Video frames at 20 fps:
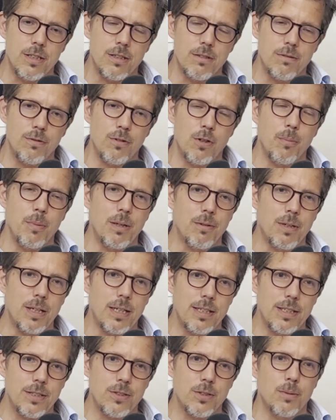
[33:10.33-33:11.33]
from
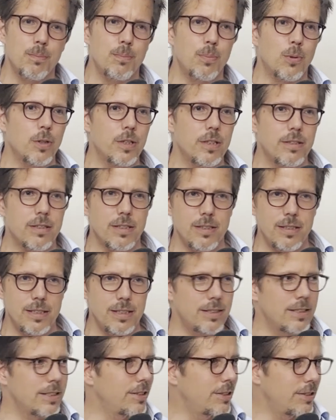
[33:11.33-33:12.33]
Iran at some point. And
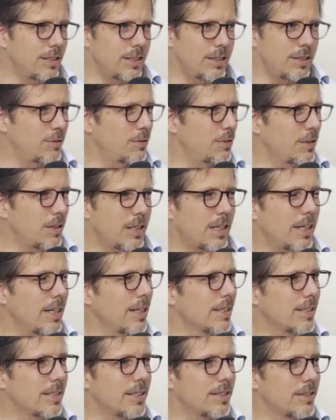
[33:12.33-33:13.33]
this is
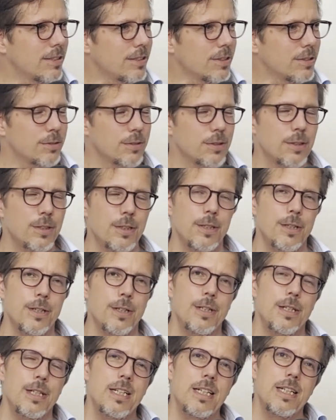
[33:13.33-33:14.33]
highly sensitive.
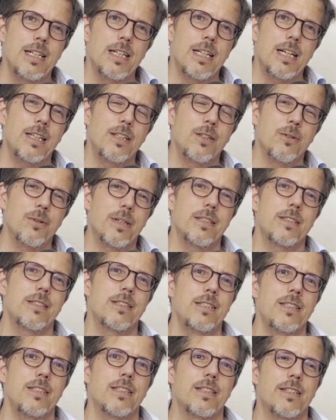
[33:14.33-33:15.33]
And you can
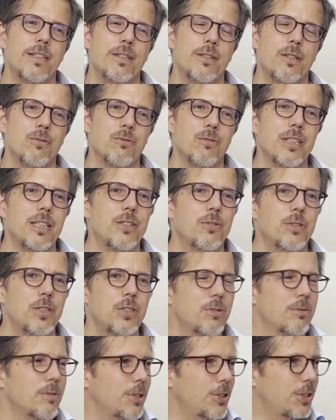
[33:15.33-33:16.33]
see that they don't really
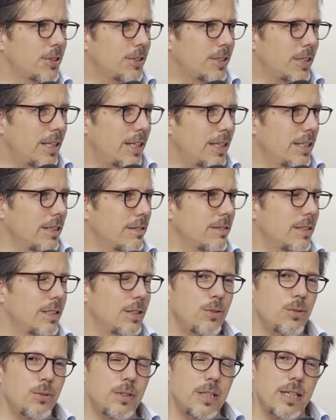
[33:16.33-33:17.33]
trust the Russians either.
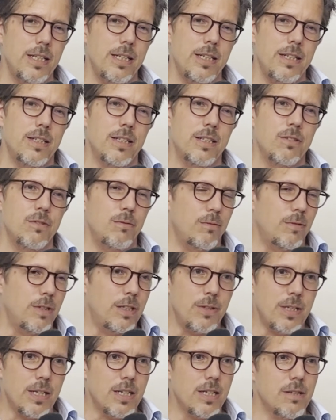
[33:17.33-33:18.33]
And today they're
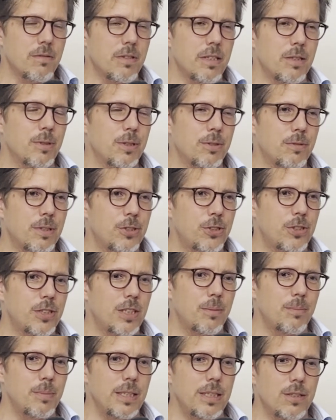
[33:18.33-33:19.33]
very angry with
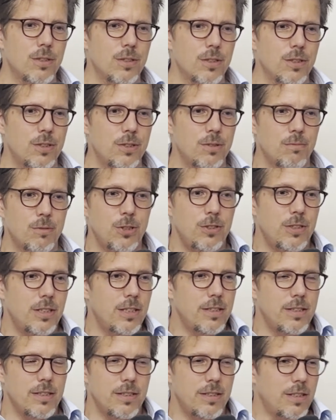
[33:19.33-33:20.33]
Russia because
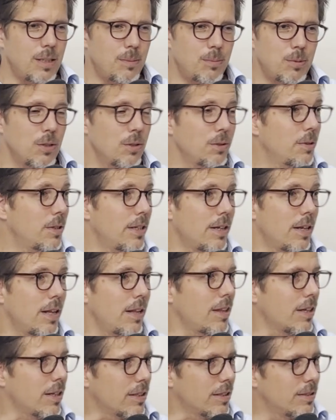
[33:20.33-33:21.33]
Russia did absolutely
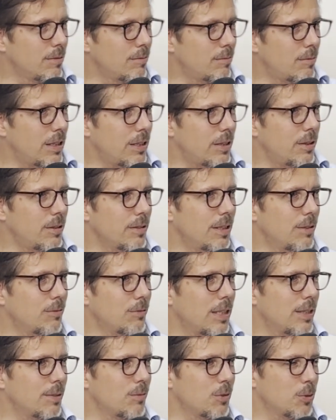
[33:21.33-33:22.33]
nothing while
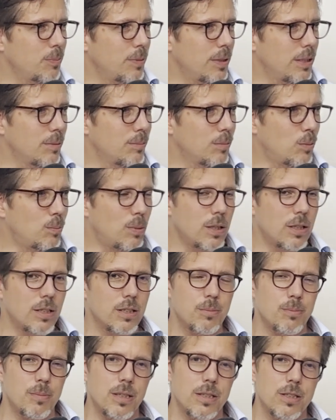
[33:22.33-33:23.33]
Iran was being
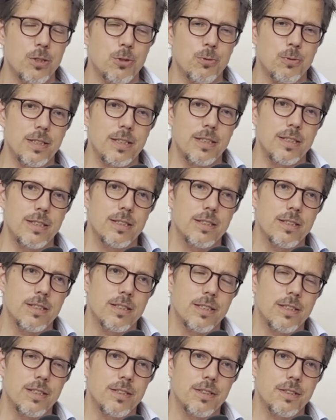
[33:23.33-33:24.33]
bombarded by the Israelis
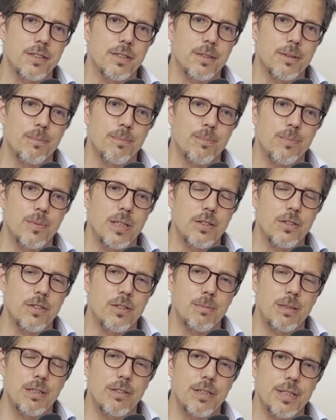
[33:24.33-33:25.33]
and the
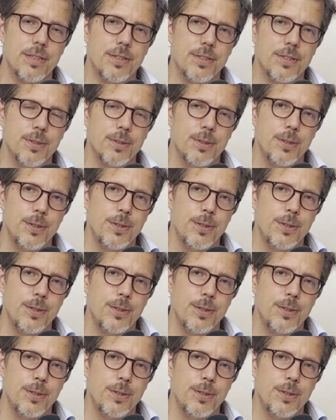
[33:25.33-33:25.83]
Americans.